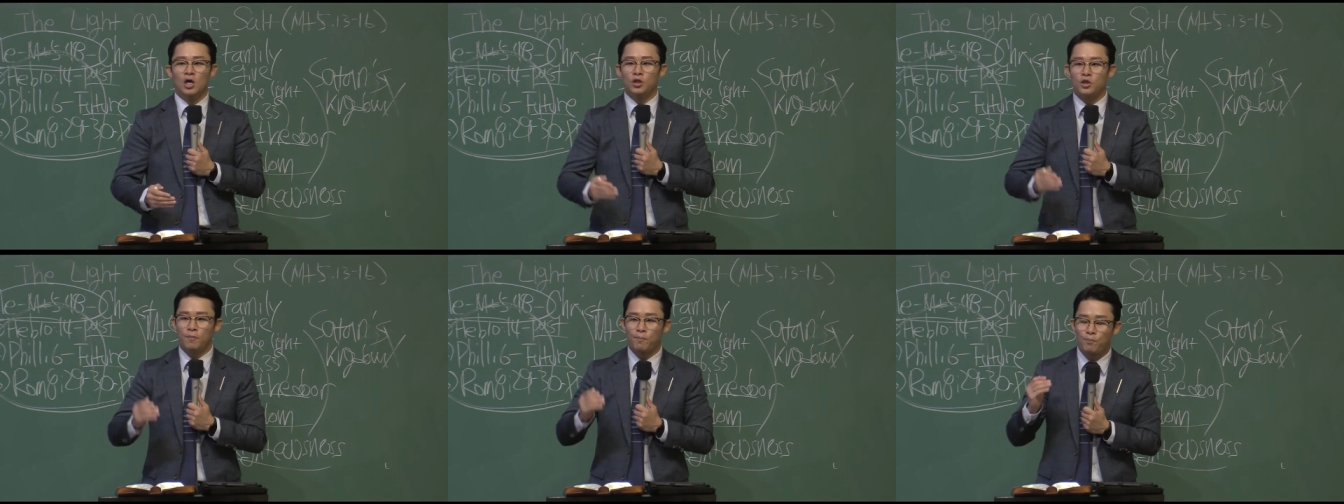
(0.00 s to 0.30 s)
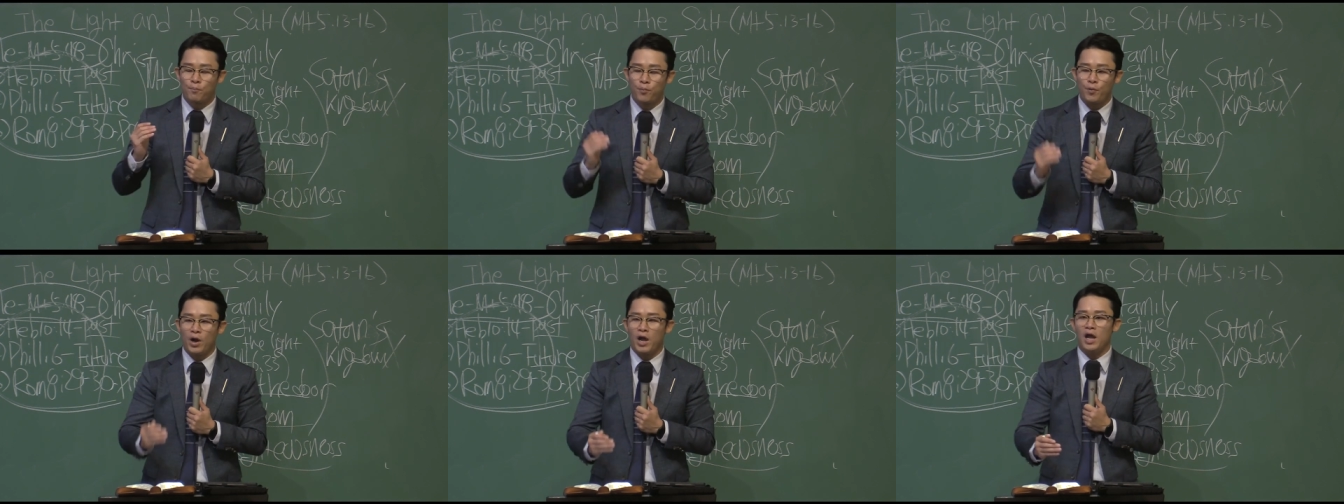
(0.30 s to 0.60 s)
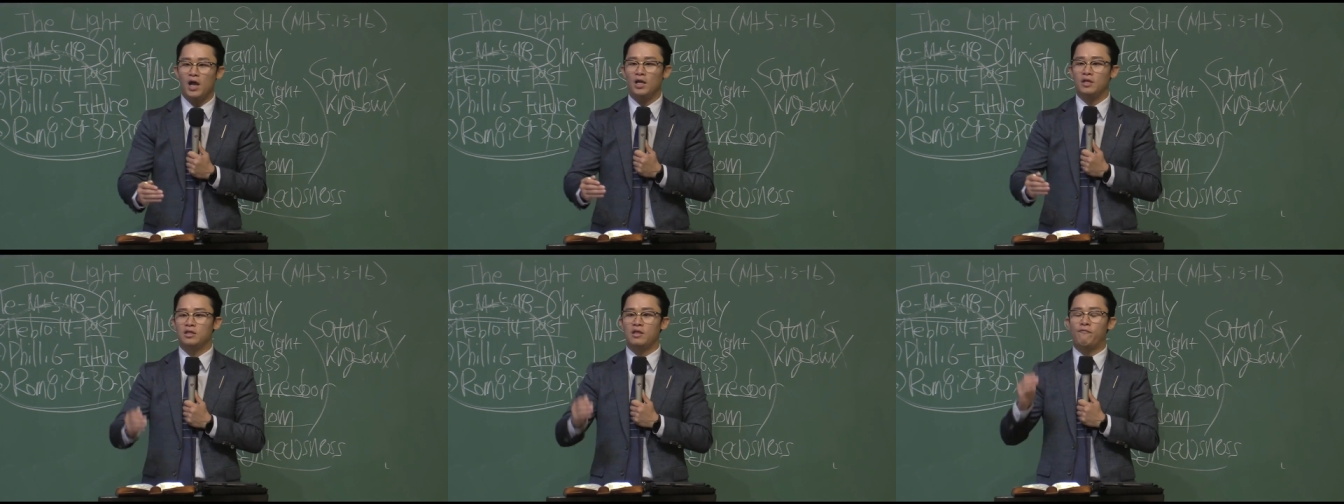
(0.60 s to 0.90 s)
to
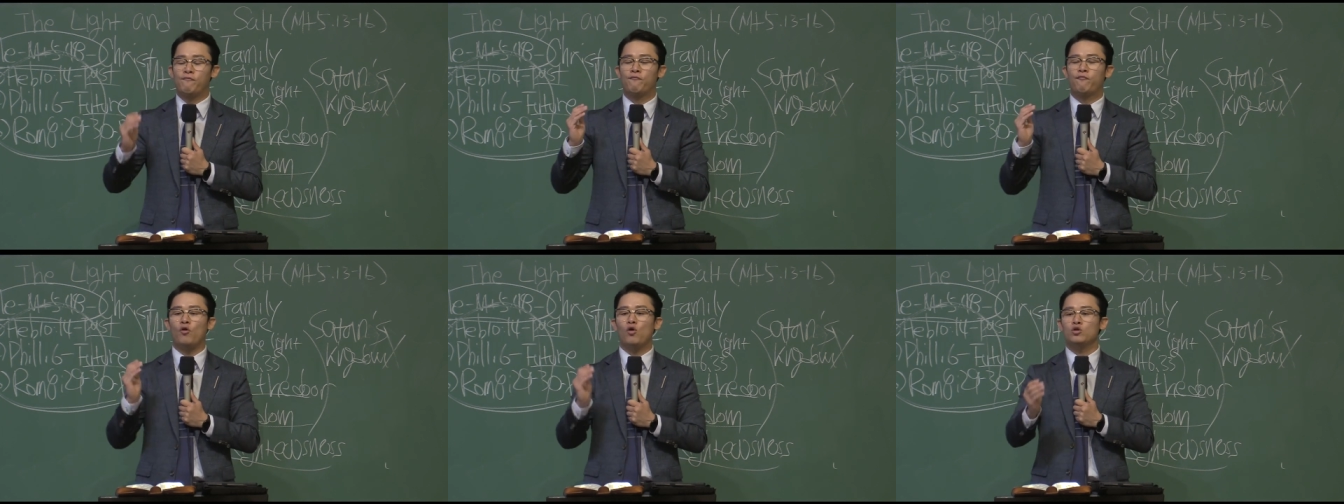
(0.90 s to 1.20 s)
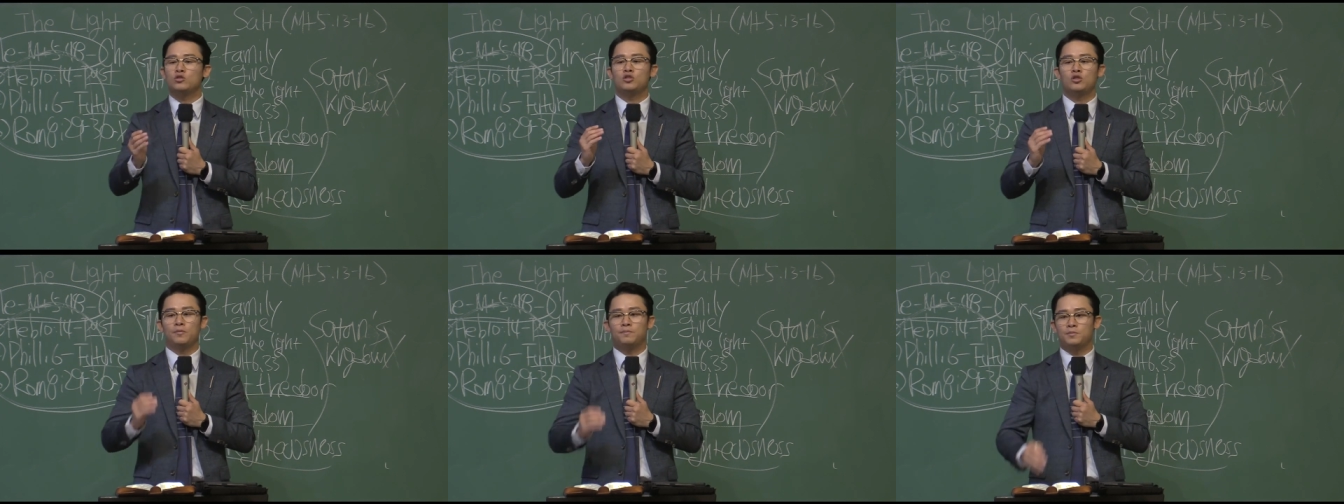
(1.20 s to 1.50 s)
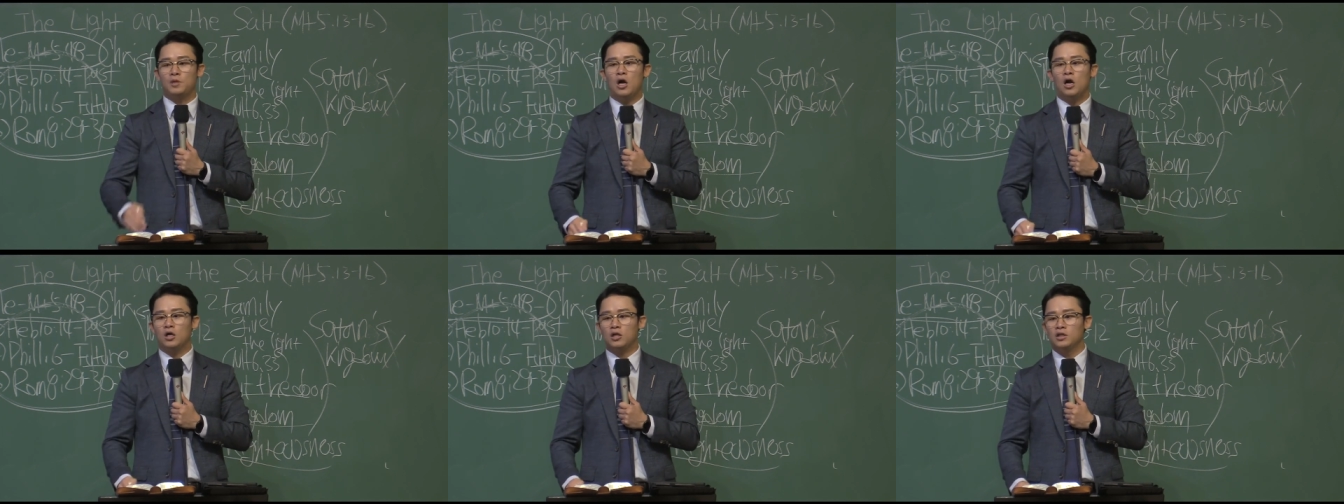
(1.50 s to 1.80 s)
break the force of
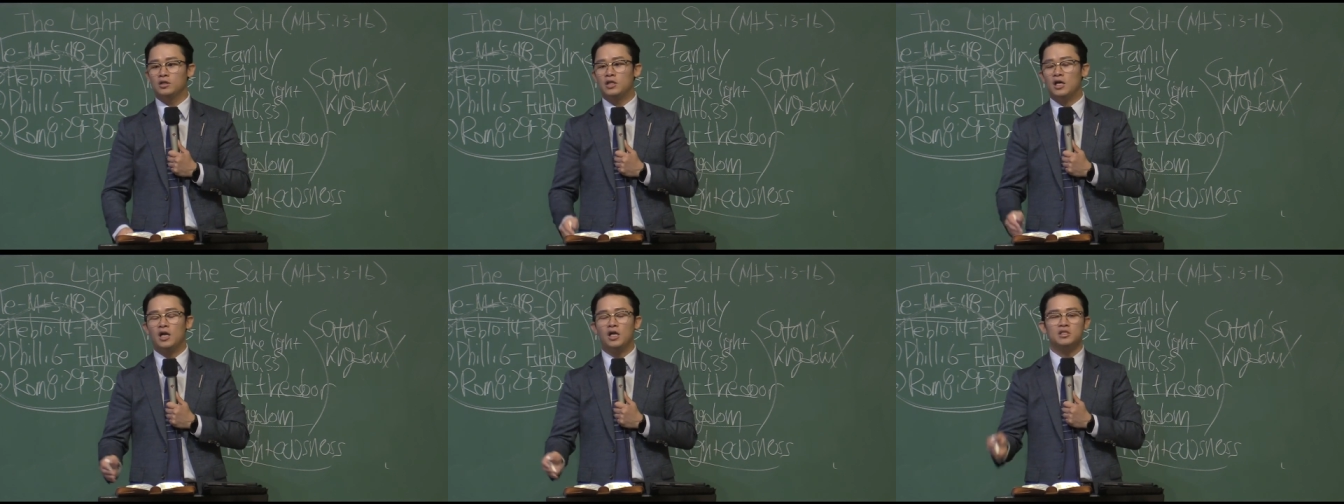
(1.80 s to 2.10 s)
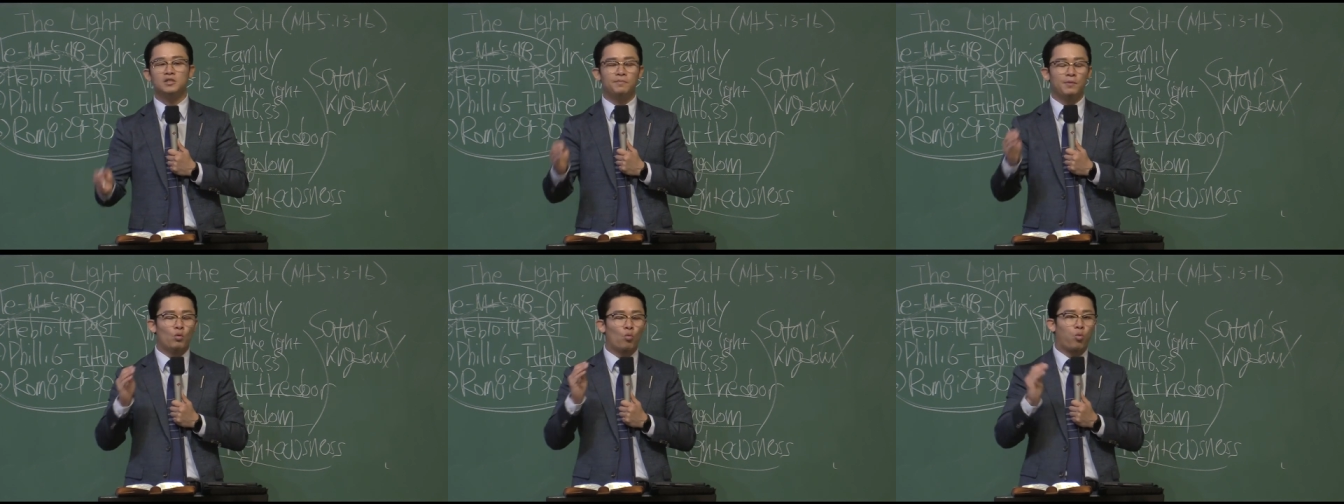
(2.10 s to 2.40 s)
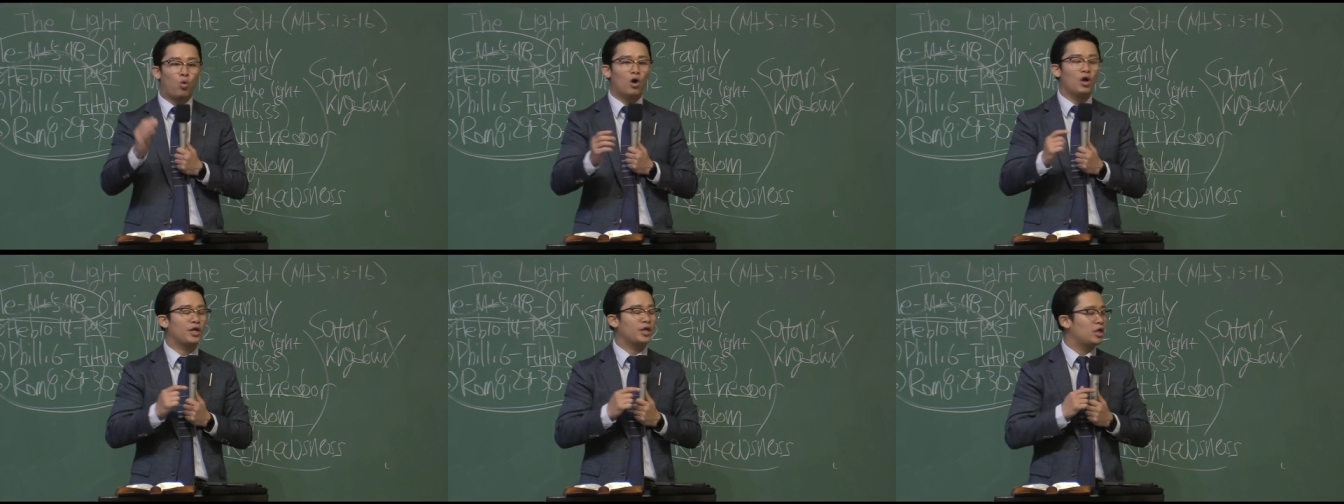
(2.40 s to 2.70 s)
darkness that has been
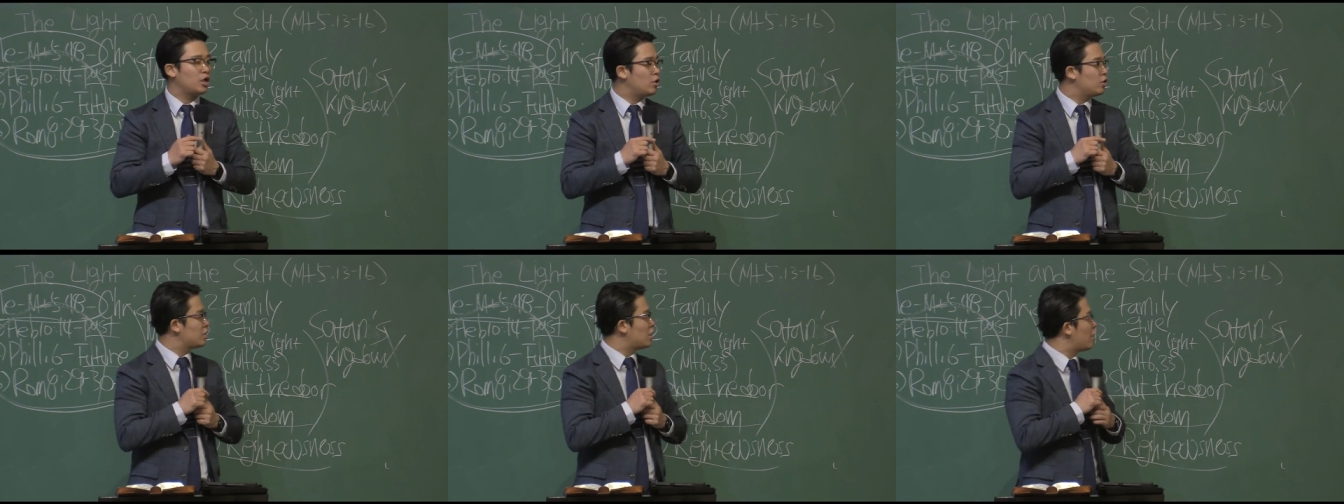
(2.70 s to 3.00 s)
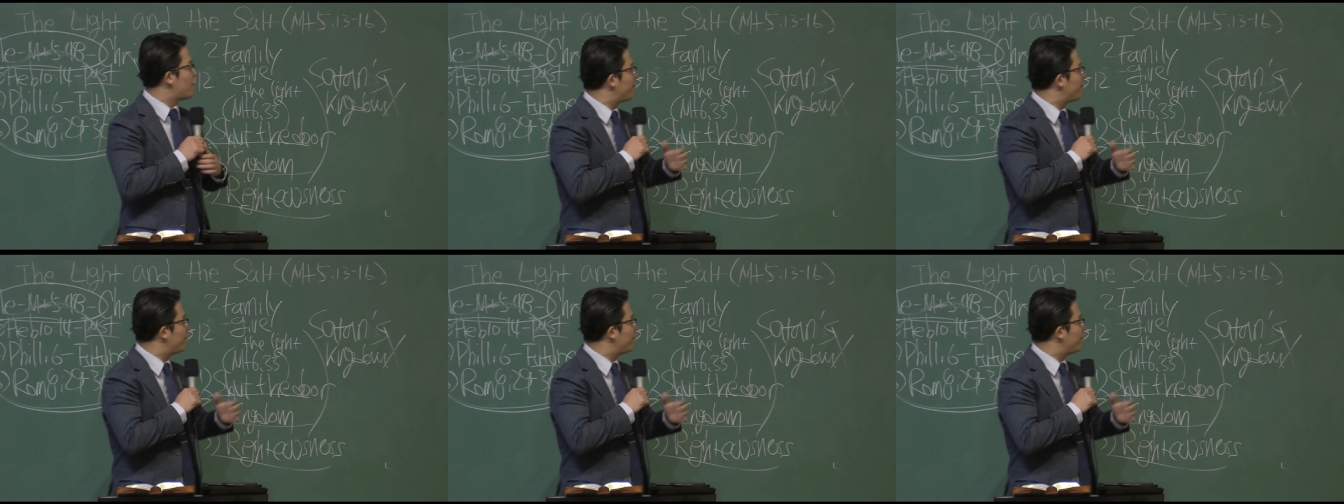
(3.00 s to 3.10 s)
working on our